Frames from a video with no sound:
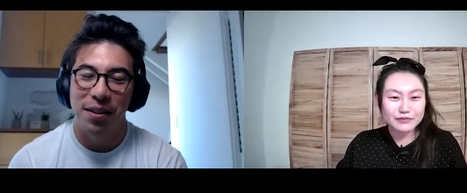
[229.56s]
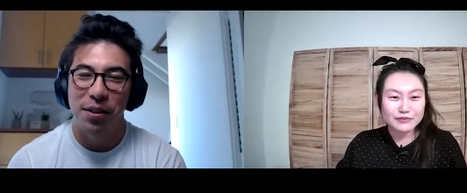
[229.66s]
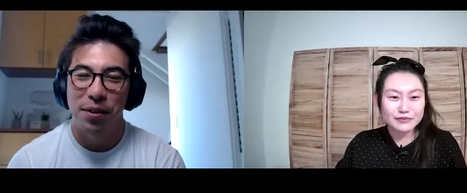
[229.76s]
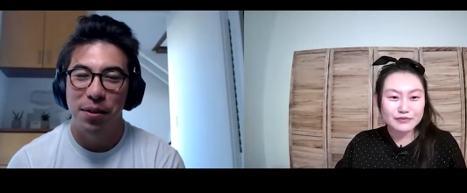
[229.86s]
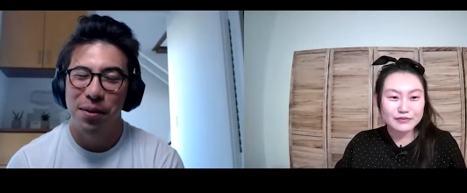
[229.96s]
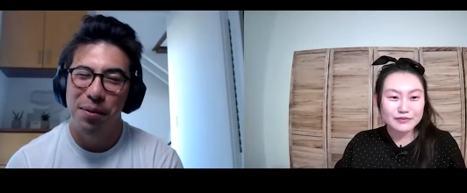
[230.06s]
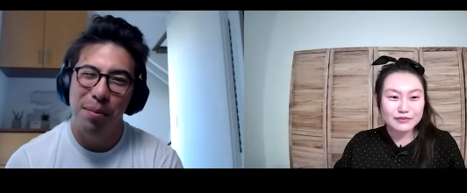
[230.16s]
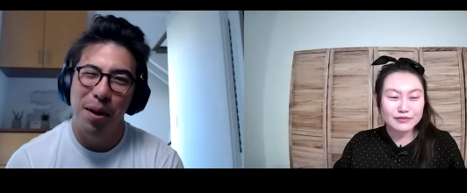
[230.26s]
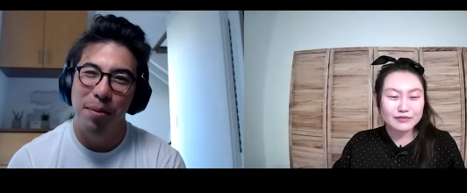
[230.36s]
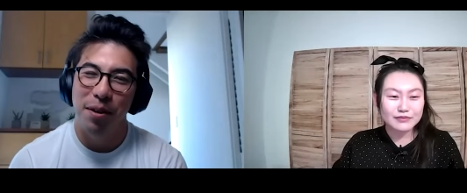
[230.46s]
Speaker 1: just
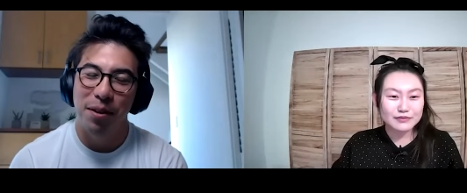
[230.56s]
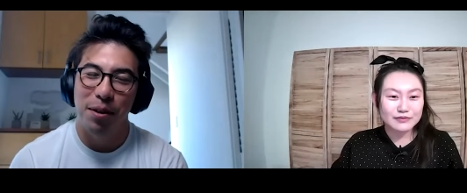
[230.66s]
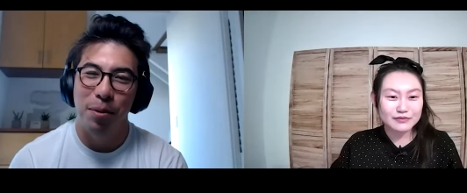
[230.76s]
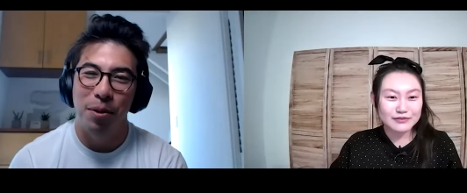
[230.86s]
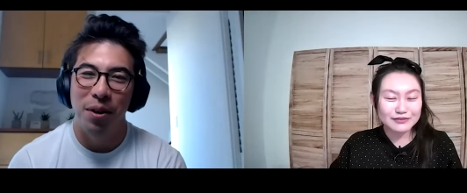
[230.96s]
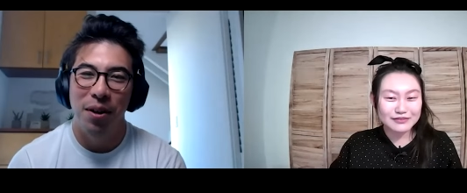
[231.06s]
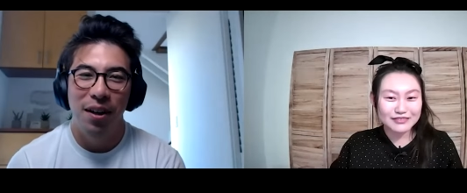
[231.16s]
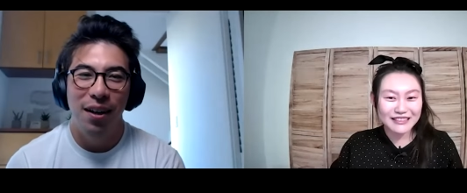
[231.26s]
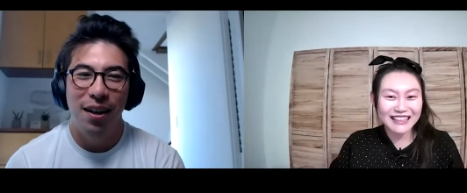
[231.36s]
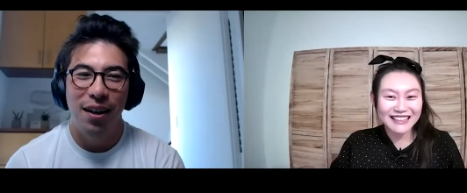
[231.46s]
maybe a little more
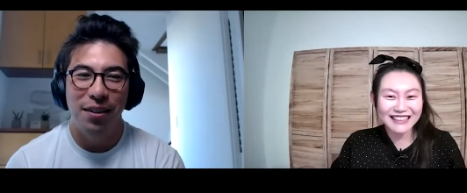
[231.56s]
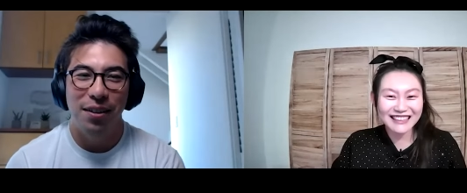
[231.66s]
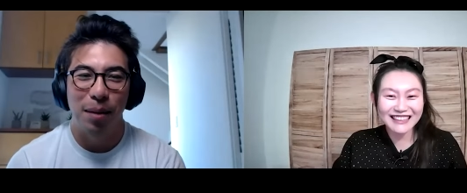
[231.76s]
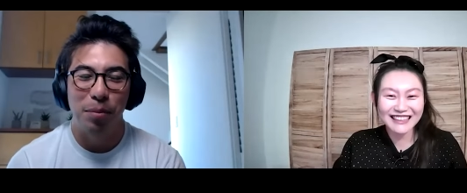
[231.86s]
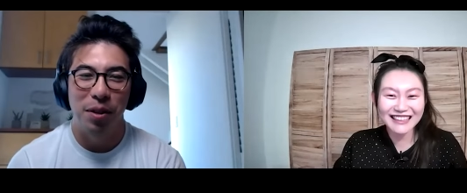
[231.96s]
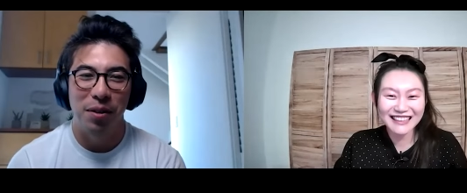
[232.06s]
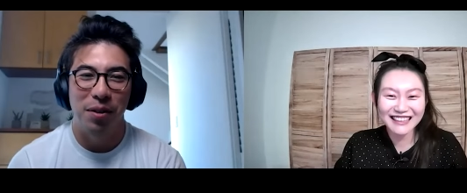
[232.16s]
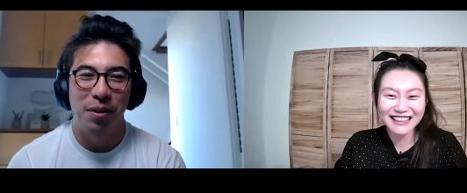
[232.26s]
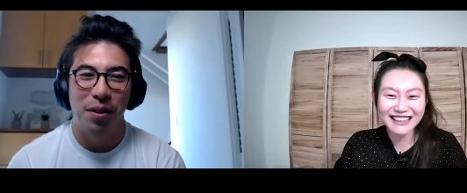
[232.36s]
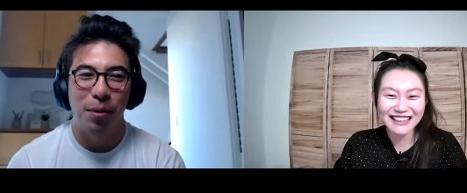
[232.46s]
uh, time to,
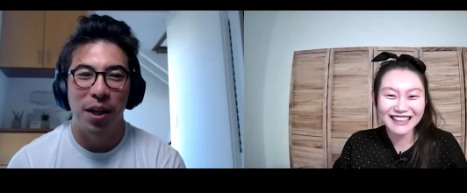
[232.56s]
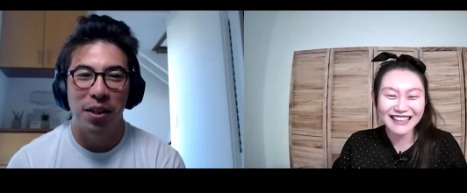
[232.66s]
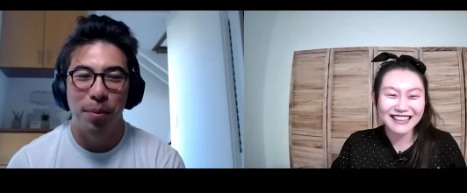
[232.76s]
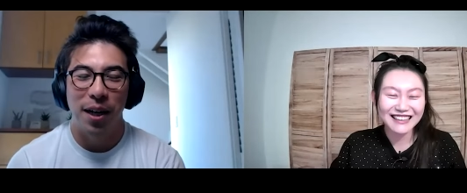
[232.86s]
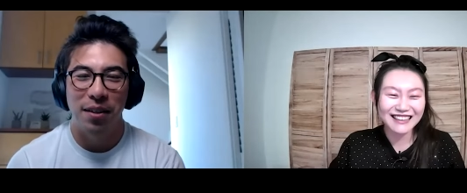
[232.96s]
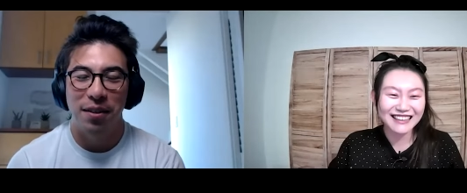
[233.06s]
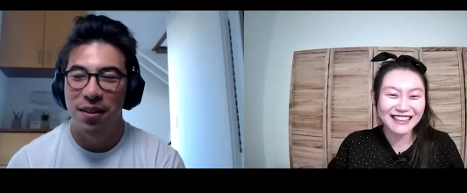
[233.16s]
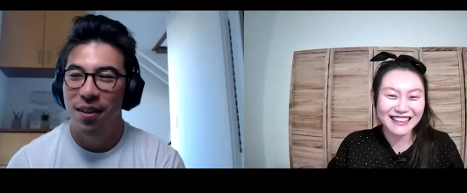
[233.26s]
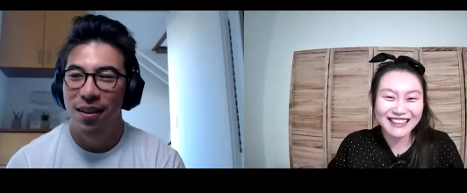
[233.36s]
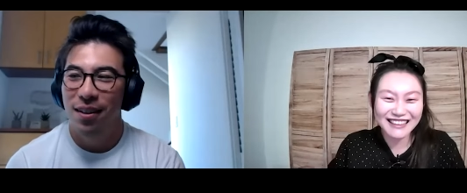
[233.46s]
to watch past
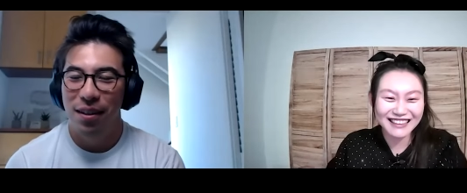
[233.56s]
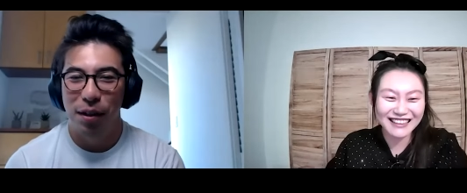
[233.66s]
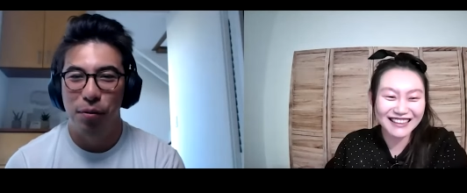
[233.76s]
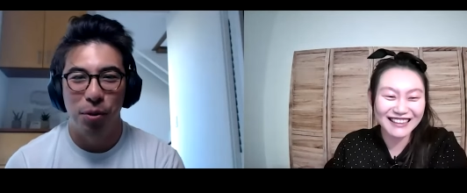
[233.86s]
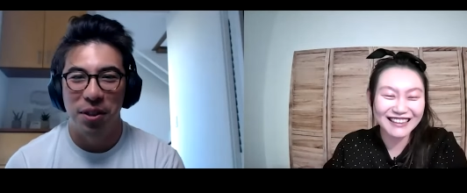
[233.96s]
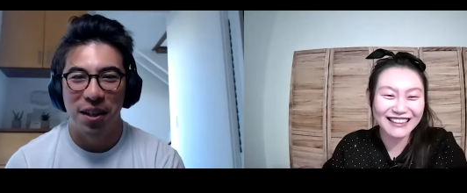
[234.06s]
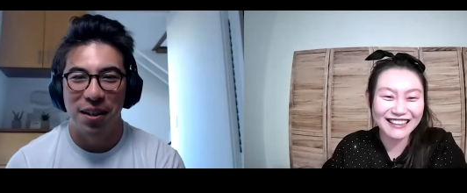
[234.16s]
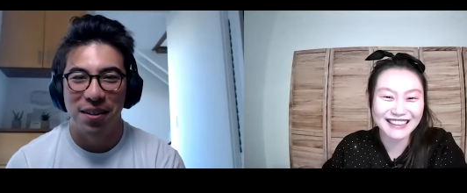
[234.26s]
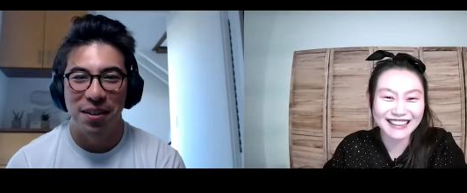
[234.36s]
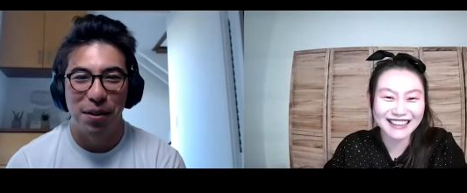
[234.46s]
like forty
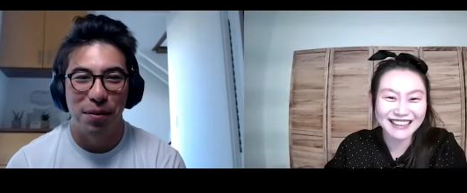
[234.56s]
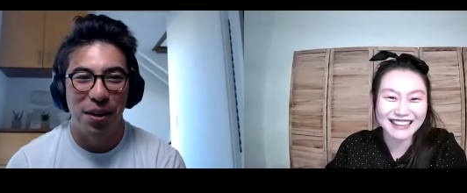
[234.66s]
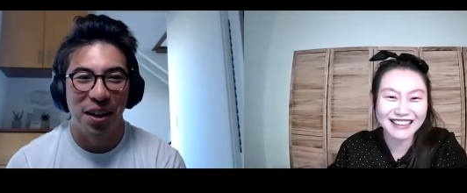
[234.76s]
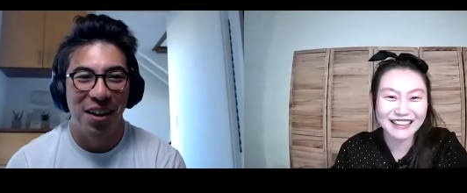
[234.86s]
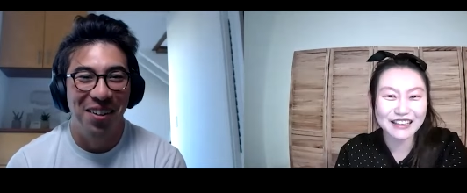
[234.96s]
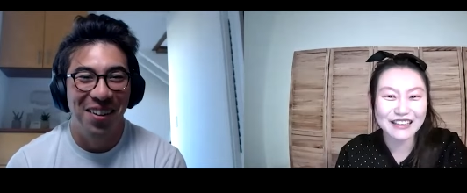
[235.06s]
seconds into the video.